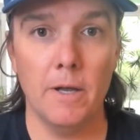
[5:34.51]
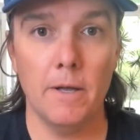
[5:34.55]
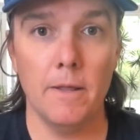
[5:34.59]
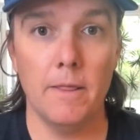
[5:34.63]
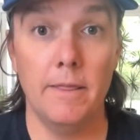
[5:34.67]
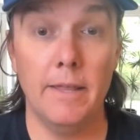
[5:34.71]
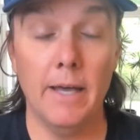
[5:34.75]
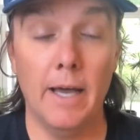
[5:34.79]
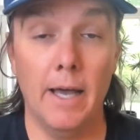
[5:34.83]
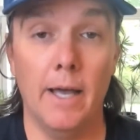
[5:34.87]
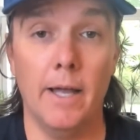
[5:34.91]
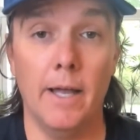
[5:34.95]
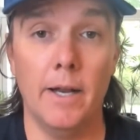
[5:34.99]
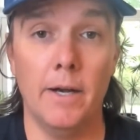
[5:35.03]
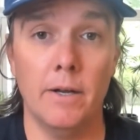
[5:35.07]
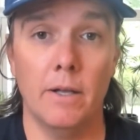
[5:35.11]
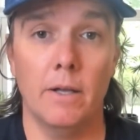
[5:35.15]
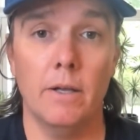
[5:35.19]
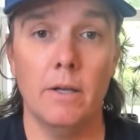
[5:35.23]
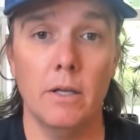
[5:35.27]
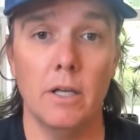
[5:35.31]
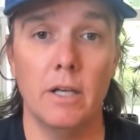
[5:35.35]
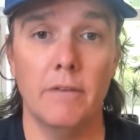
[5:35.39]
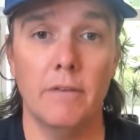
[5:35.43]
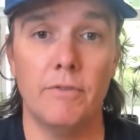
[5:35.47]
Then
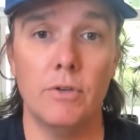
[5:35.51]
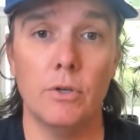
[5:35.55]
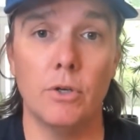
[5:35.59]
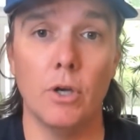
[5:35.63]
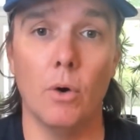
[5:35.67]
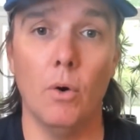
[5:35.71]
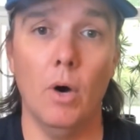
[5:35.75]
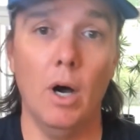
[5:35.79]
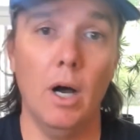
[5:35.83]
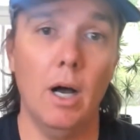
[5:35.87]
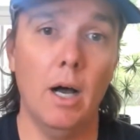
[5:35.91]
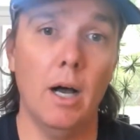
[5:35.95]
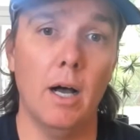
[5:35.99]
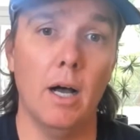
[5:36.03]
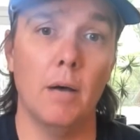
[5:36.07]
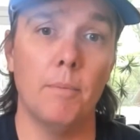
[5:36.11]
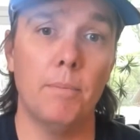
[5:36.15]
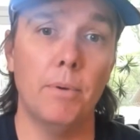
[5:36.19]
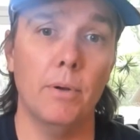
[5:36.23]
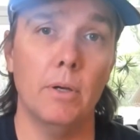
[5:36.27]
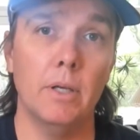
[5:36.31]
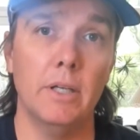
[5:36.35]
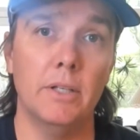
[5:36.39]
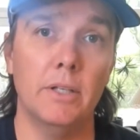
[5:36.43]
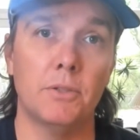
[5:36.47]
if you go up,
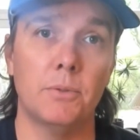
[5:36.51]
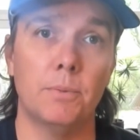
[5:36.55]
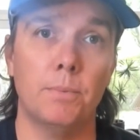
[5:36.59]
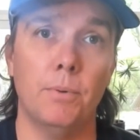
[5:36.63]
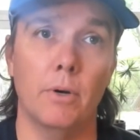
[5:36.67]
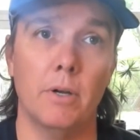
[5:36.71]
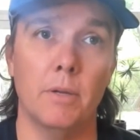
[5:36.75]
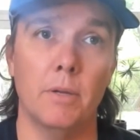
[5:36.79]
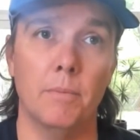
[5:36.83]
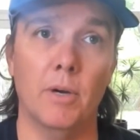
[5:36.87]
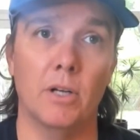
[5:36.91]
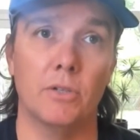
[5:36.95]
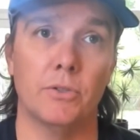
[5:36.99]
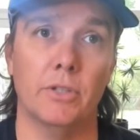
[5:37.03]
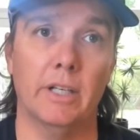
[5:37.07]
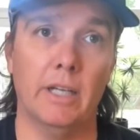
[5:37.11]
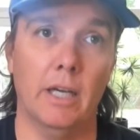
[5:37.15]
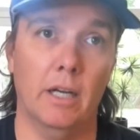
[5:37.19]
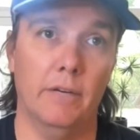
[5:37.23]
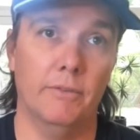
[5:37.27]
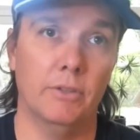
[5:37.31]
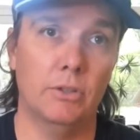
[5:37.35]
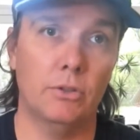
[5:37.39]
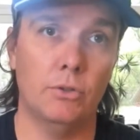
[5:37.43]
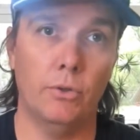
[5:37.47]
it's pretty much like
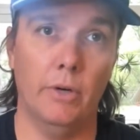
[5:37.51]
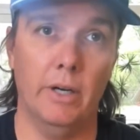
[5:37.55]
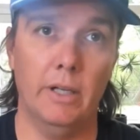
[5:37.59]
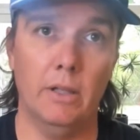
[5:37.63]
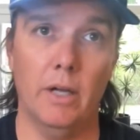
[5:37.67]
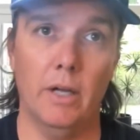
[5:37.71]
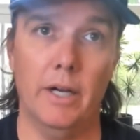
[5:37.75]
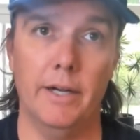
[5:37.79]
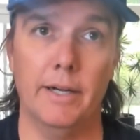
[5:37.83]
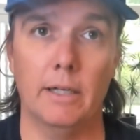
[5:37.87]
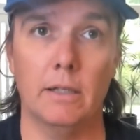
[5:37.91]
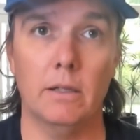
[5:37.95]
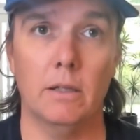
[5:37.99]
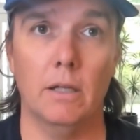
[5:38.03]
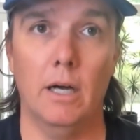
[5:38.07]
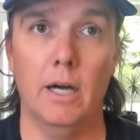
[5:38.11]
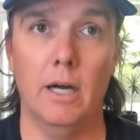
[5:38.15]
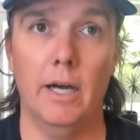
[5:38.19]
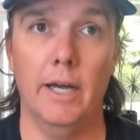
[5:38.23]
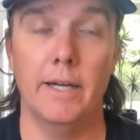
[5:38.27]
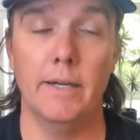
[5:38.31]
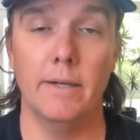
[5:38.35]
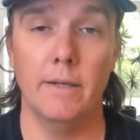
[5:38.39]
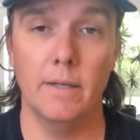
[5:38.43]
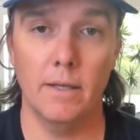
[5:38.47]
kind of a straight line
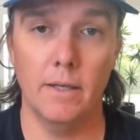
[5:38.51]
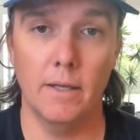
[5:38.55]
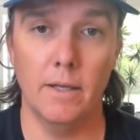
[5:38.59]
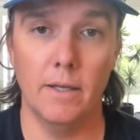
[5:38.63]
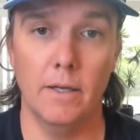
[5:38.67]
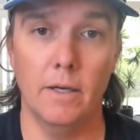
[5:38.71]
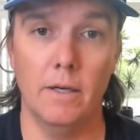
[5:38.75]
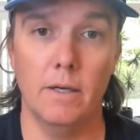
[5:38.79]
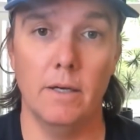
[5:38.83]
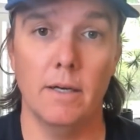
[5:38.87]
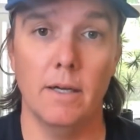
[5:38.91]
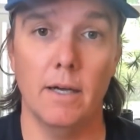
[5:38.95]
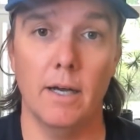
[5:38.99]
decline in